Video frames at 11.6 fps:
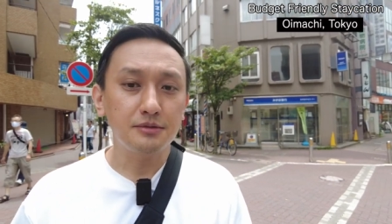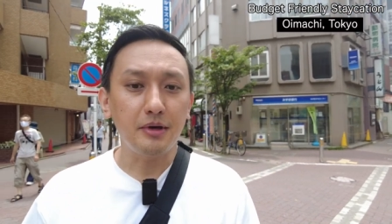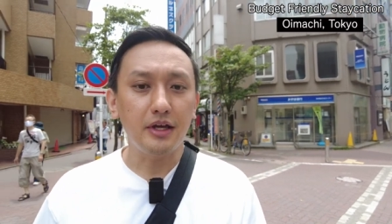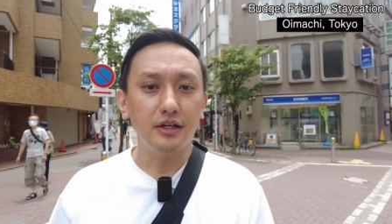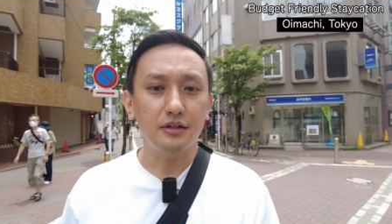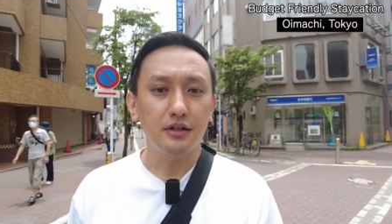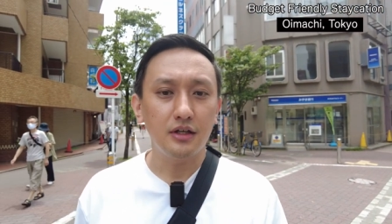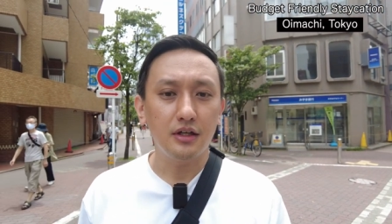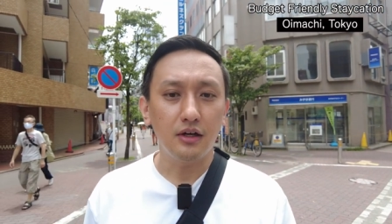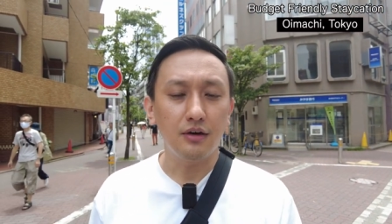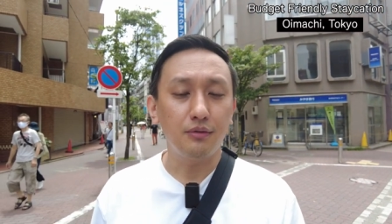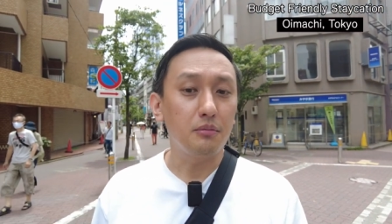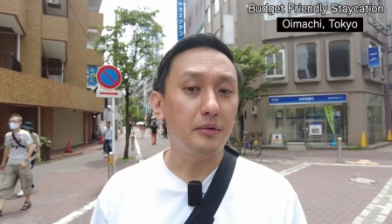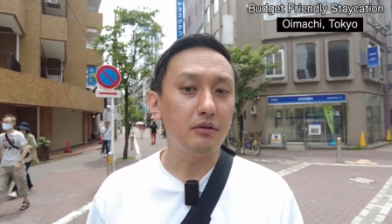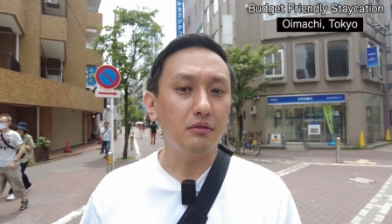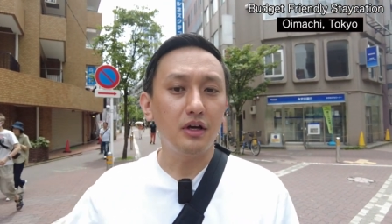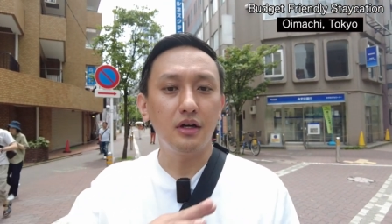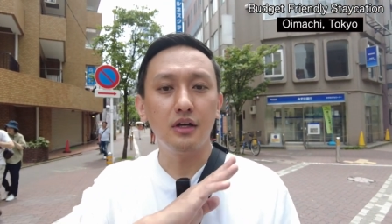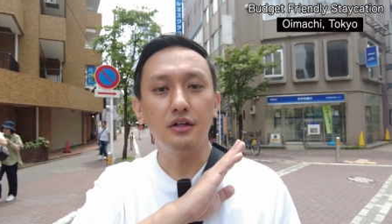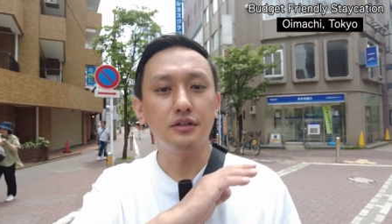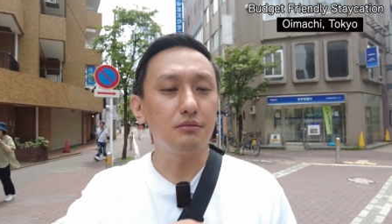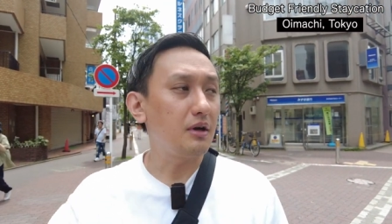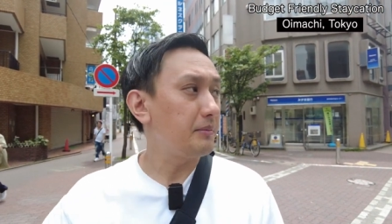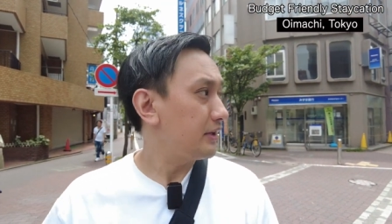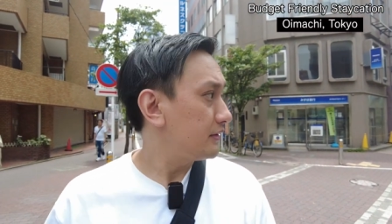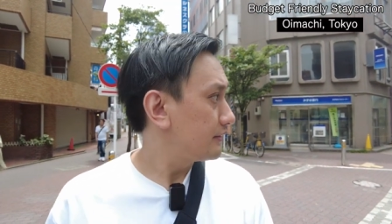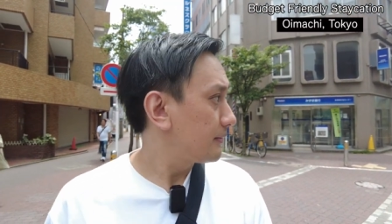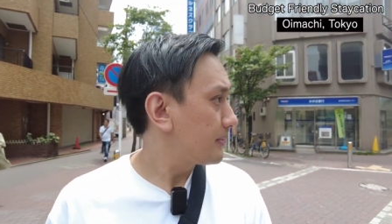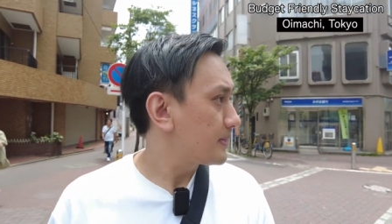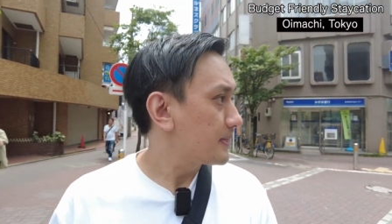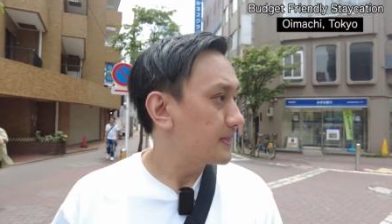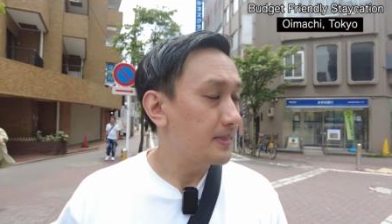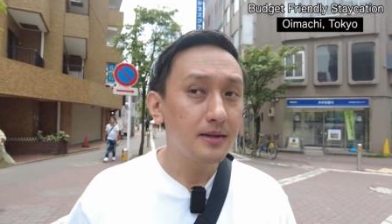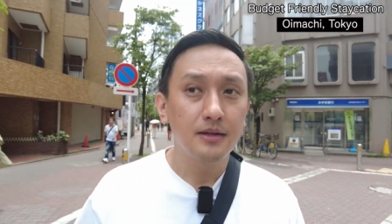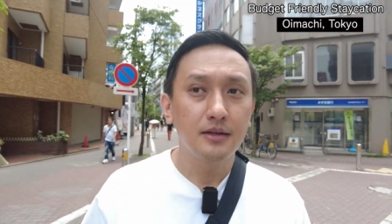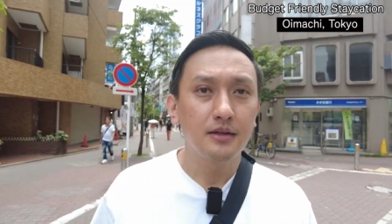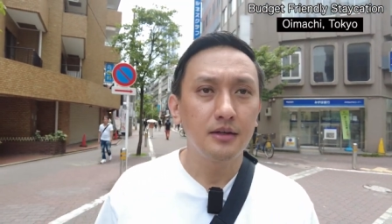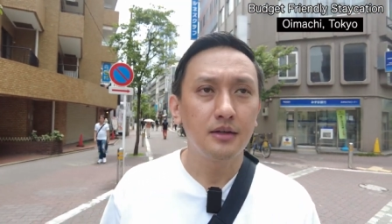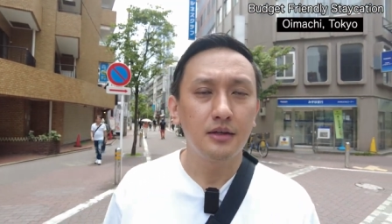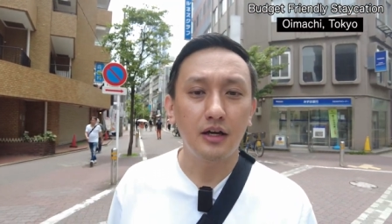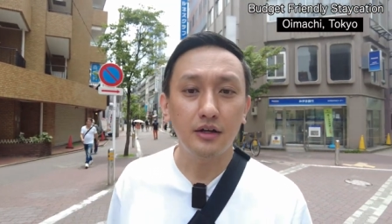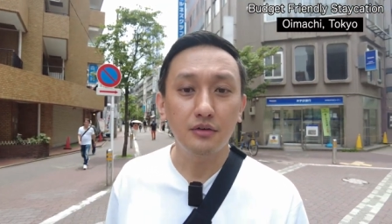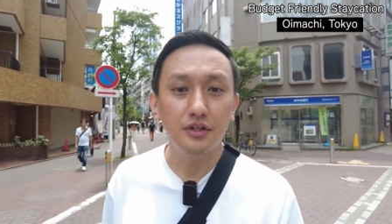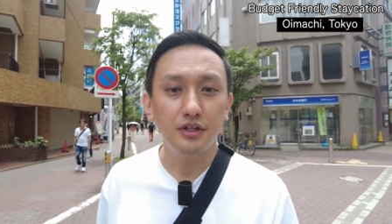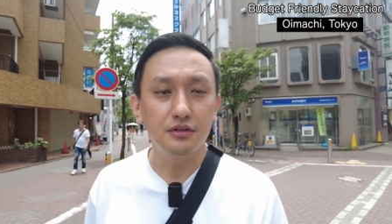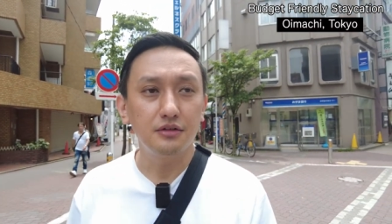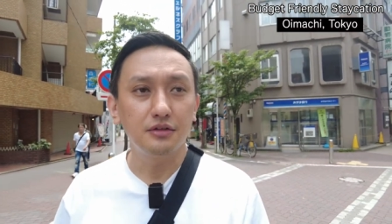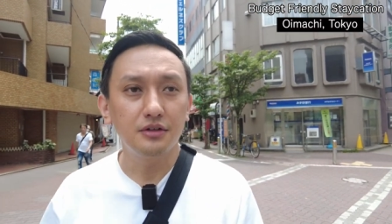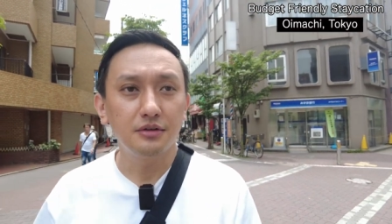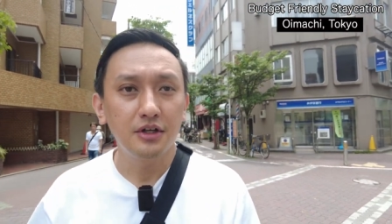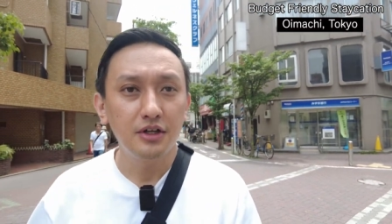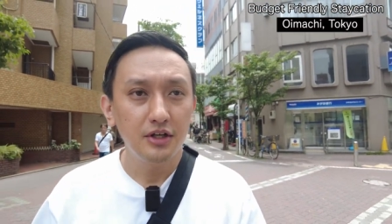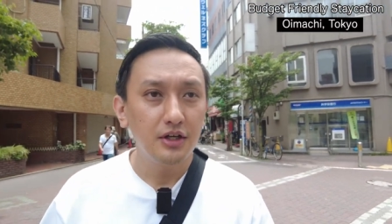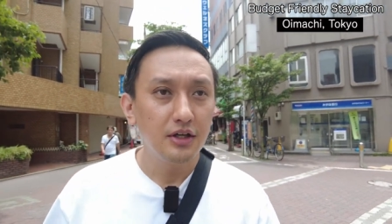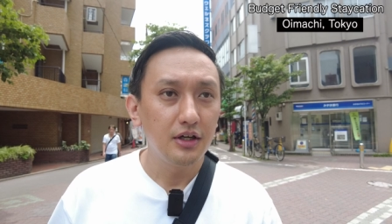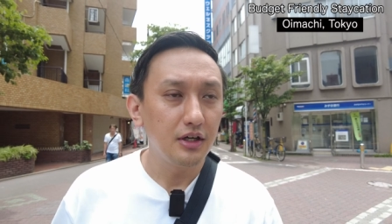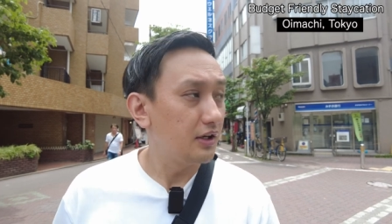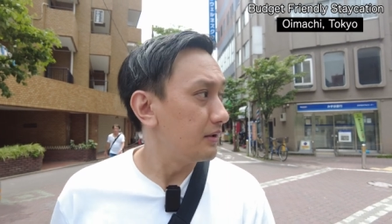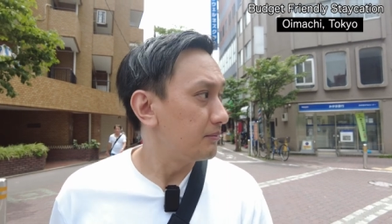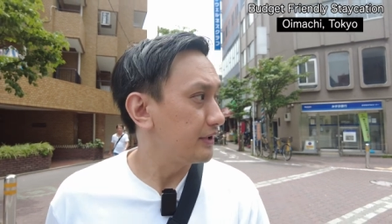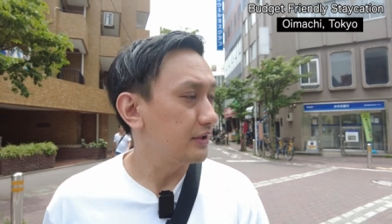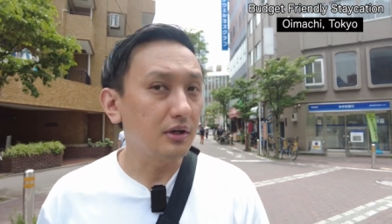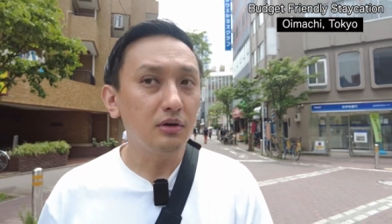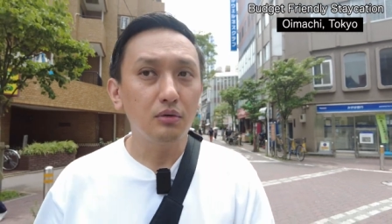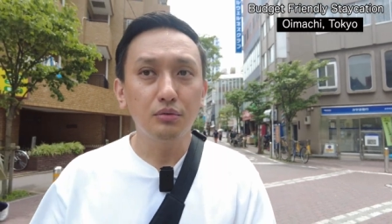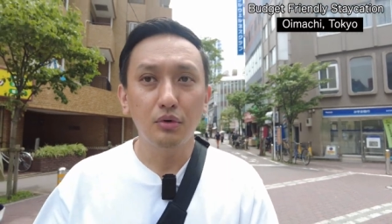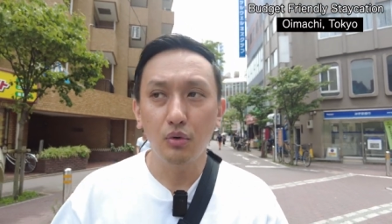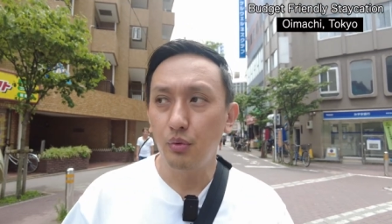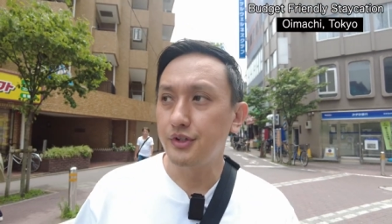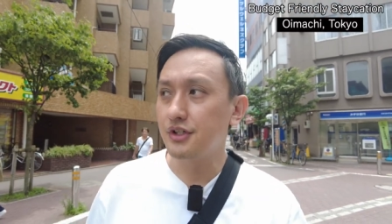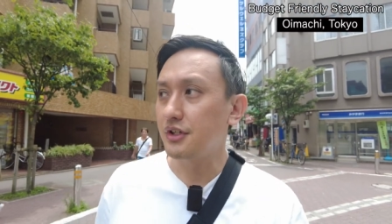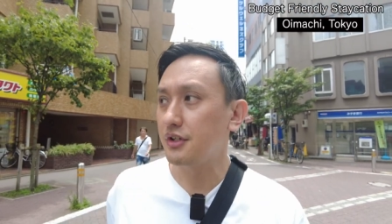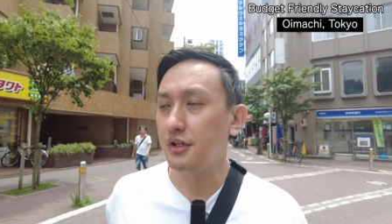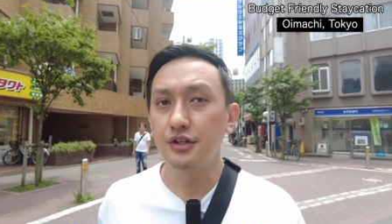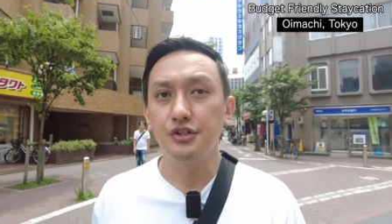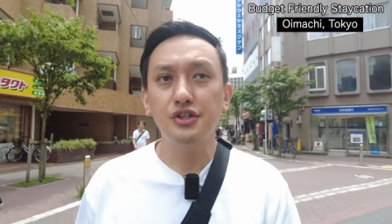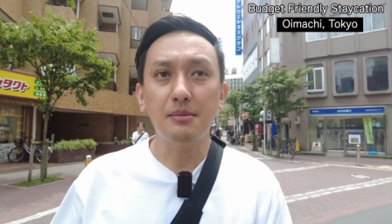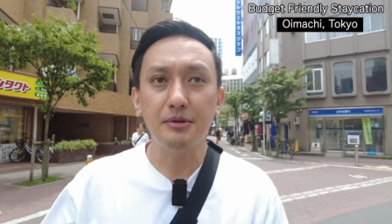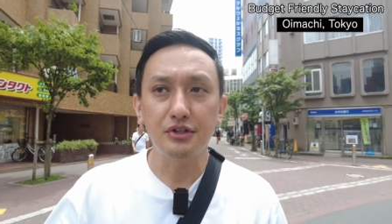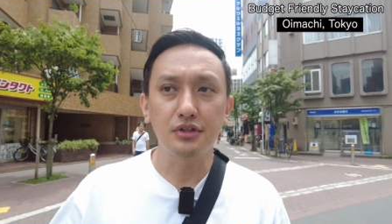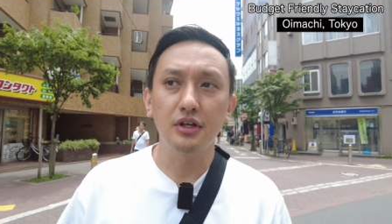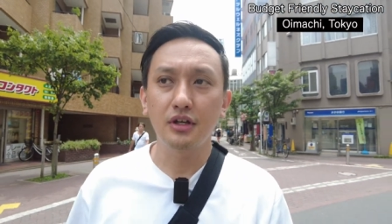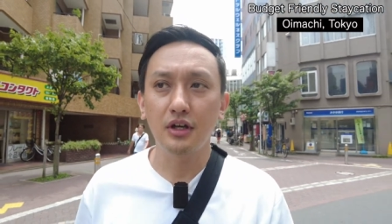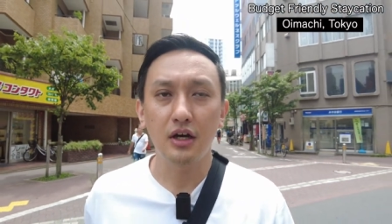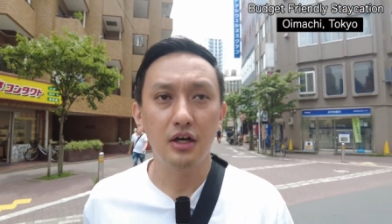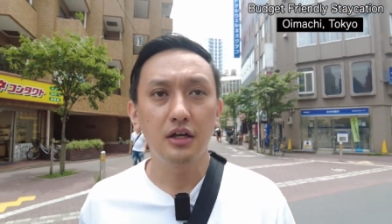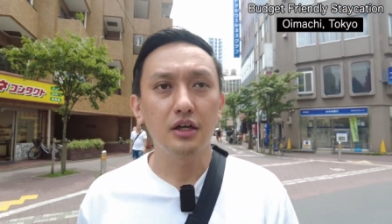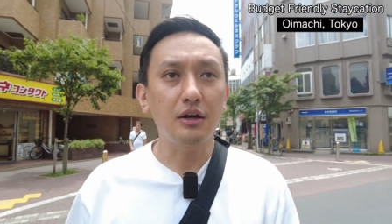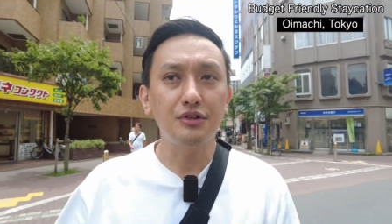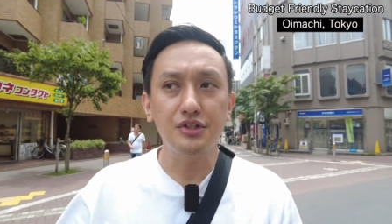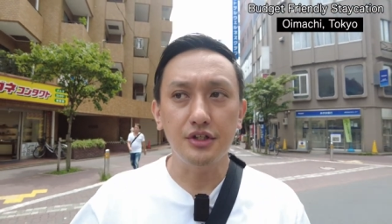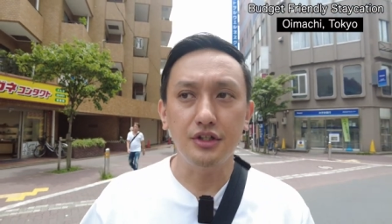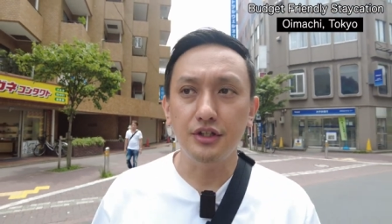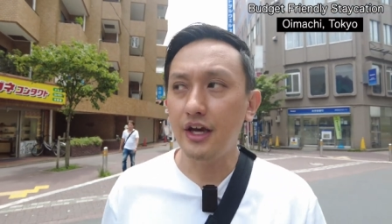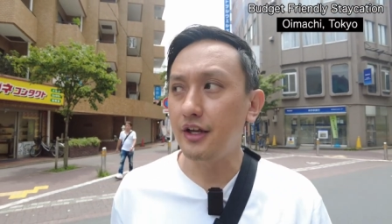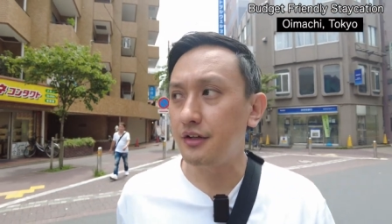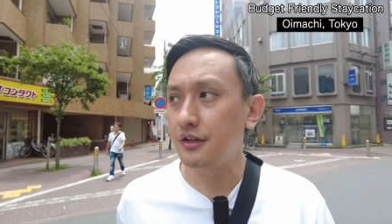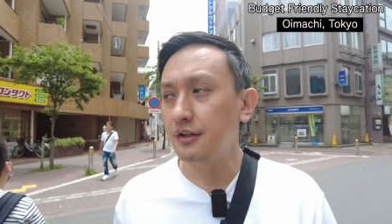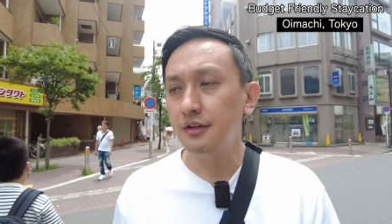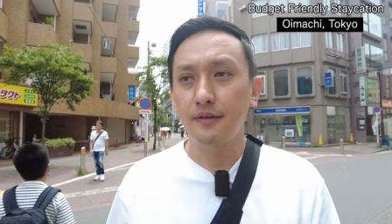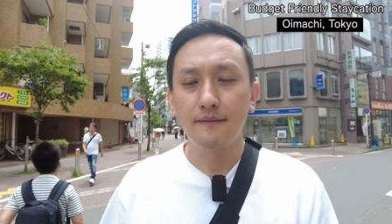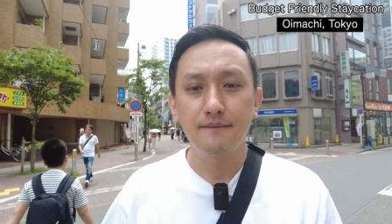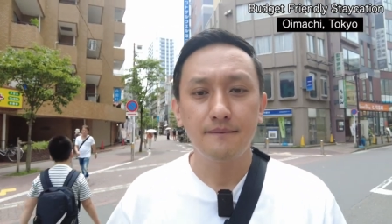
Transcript: I just paid it for my the ramen. I don't need to bring the always Japanese currency yen.